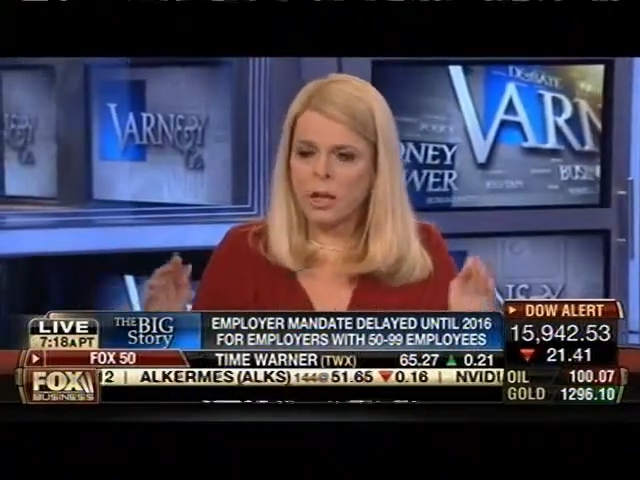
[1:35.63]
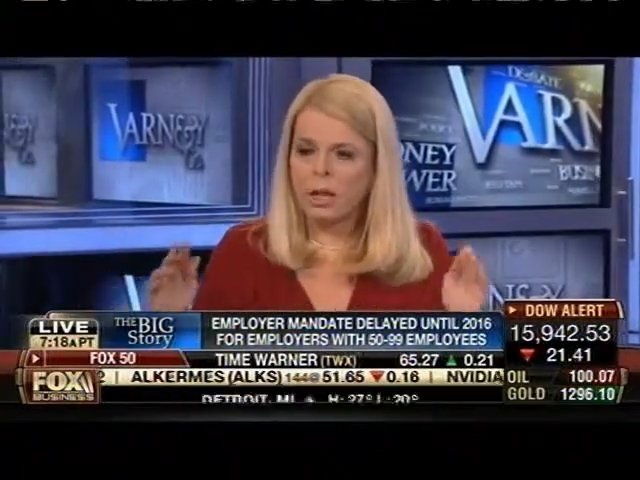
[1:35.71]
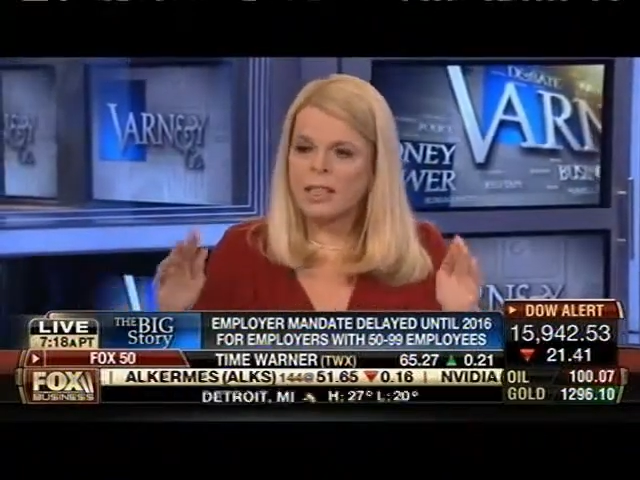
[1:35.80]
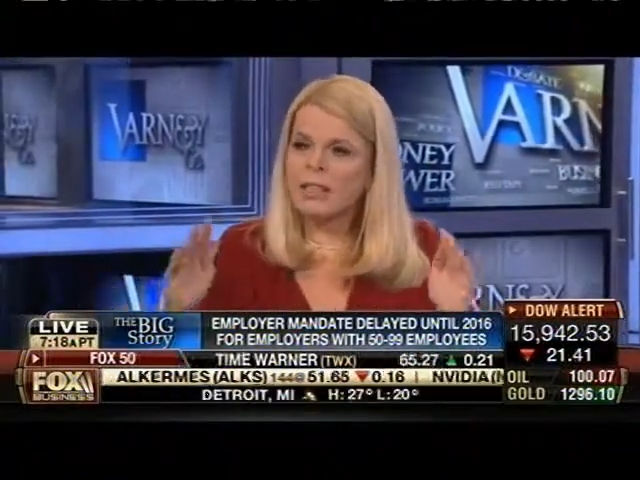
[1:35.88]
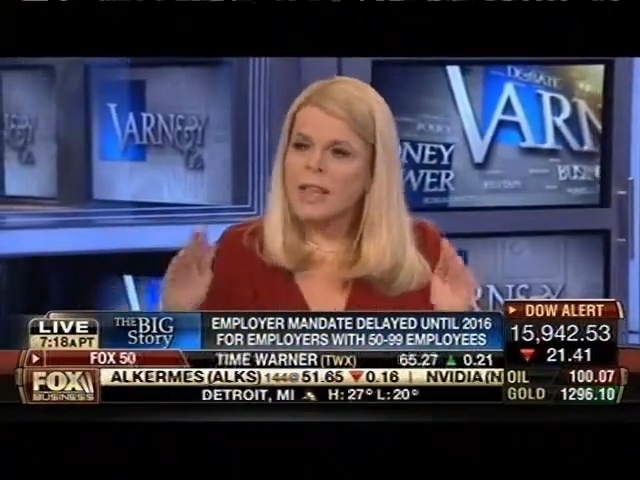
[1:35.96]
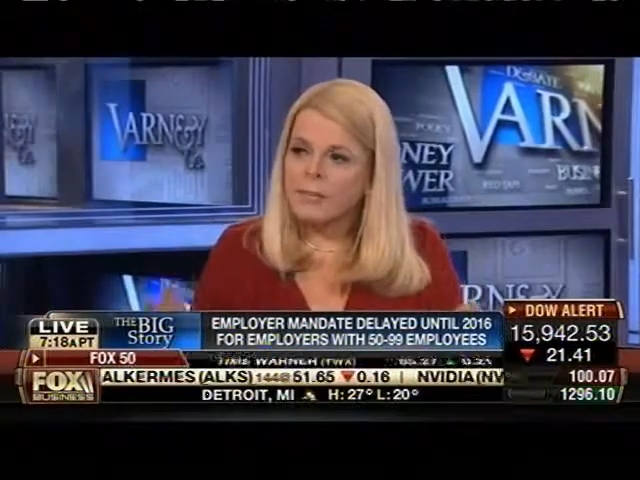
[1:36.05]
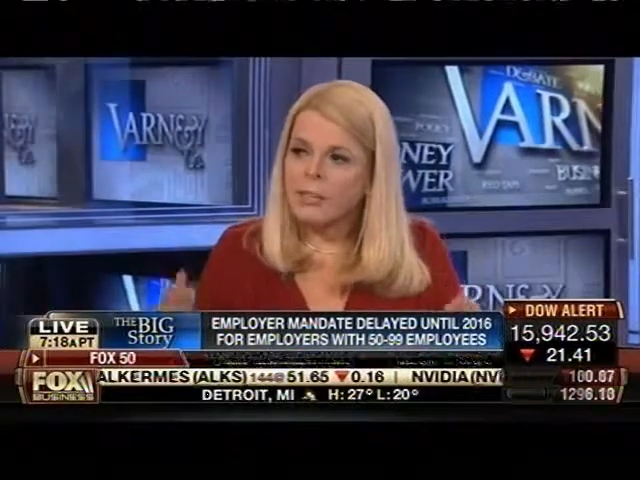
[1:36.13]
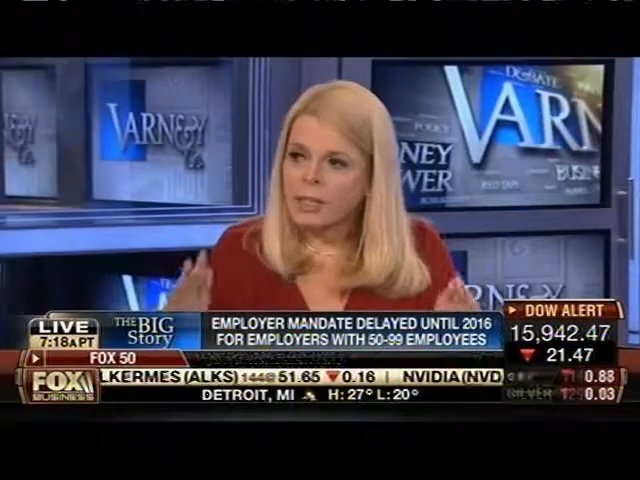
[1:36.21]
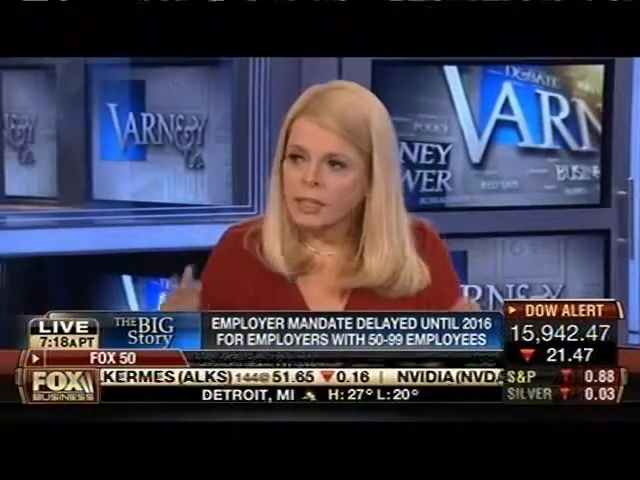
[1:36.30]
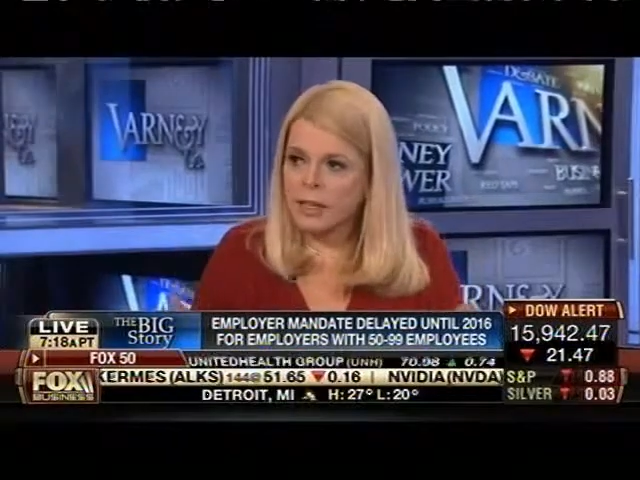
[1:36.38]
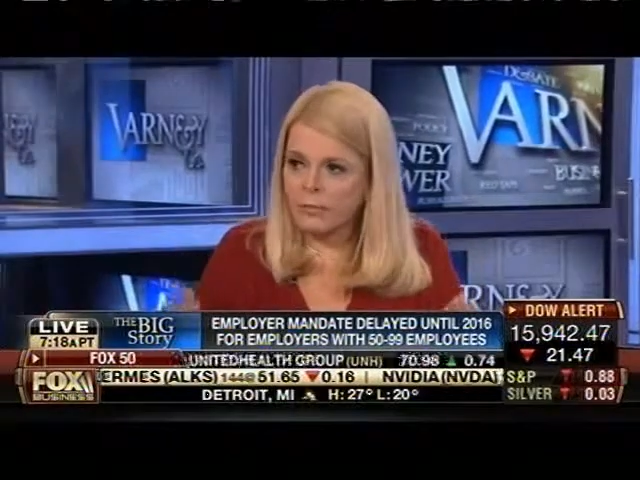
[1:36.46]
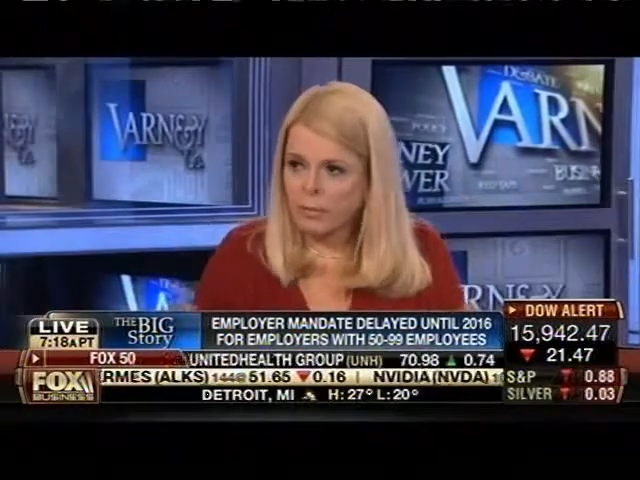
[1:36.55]

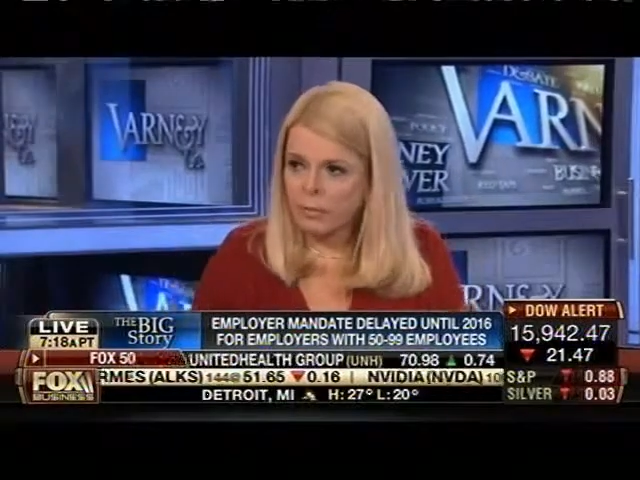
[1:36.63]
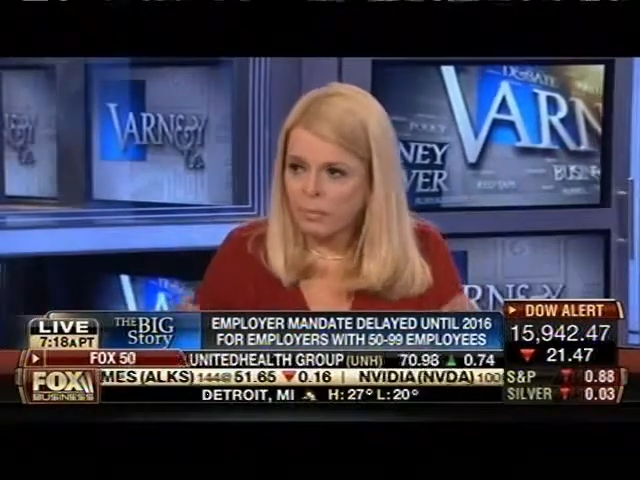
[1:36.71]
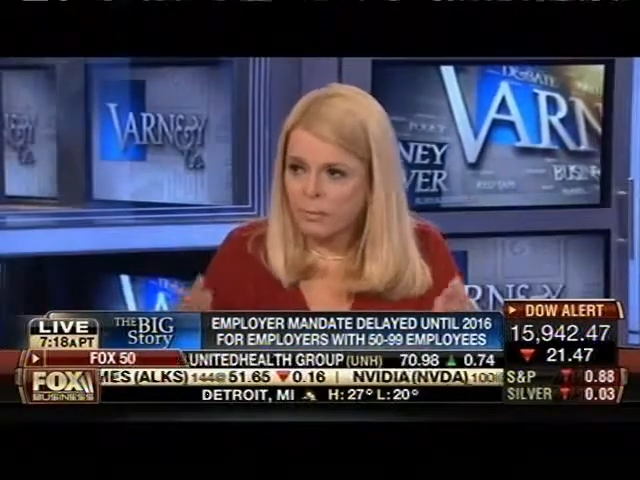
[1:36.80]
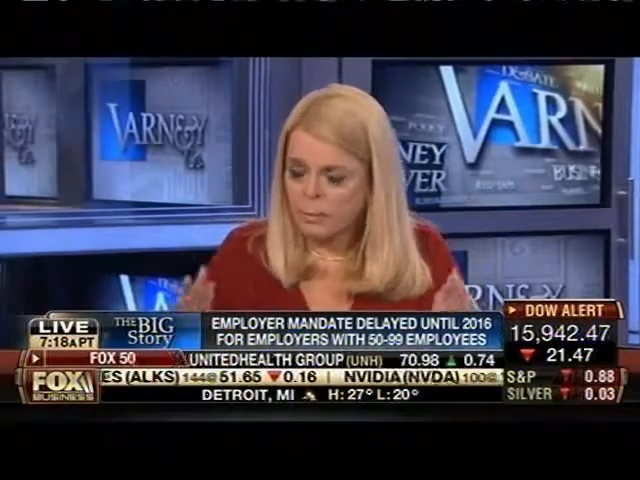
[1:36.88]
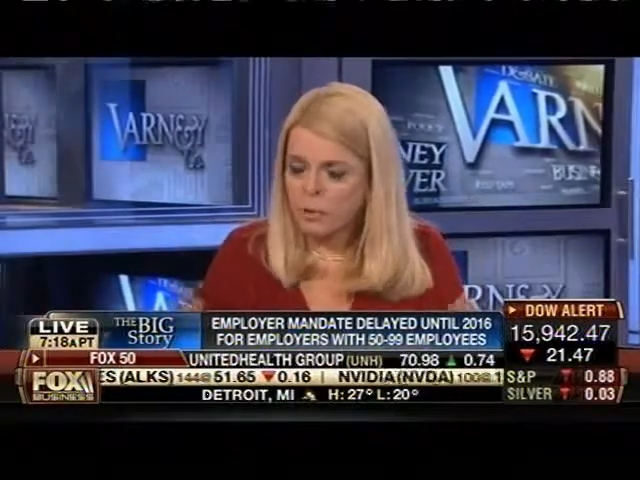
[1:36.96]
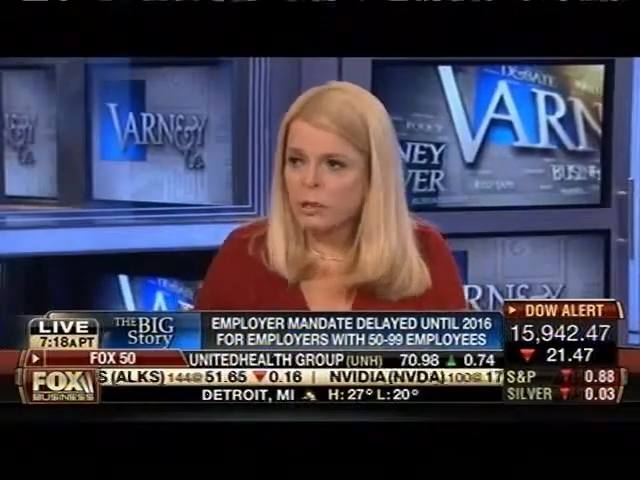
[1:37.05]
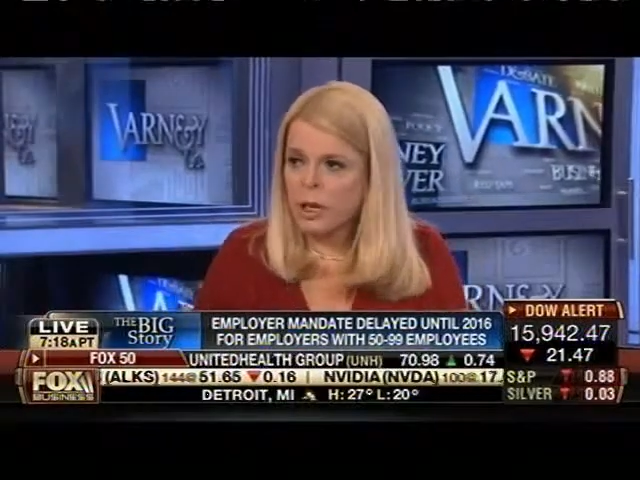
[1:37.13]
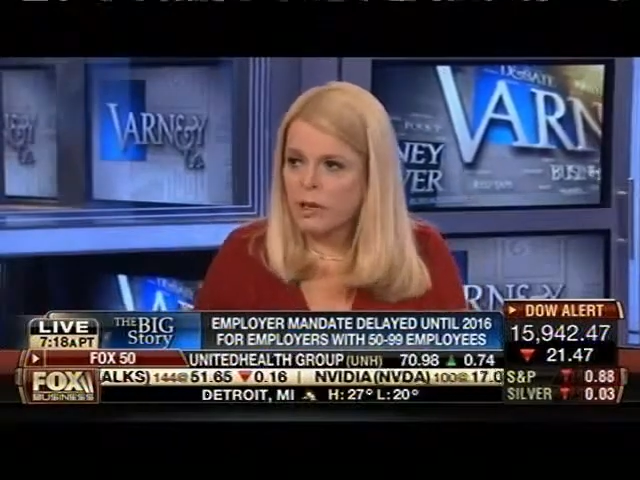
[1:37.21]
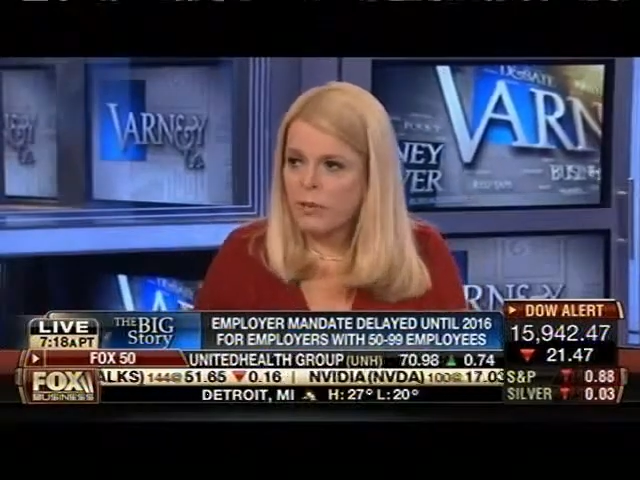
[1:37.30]
77 percent